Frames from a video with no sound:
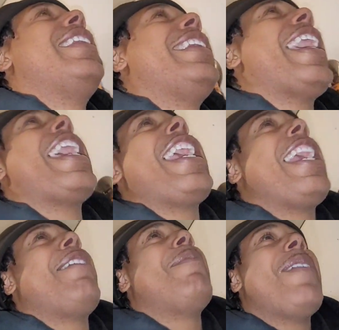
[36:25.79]

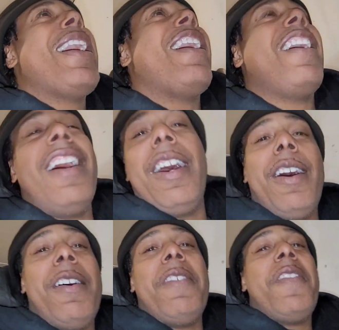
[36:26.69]
name
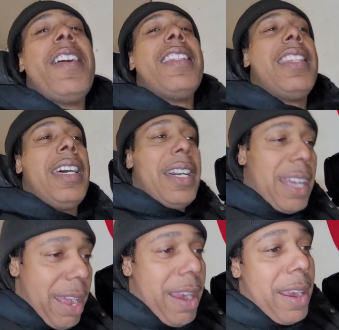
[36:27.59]
of the
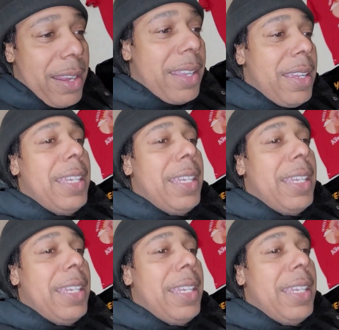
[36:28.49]
car.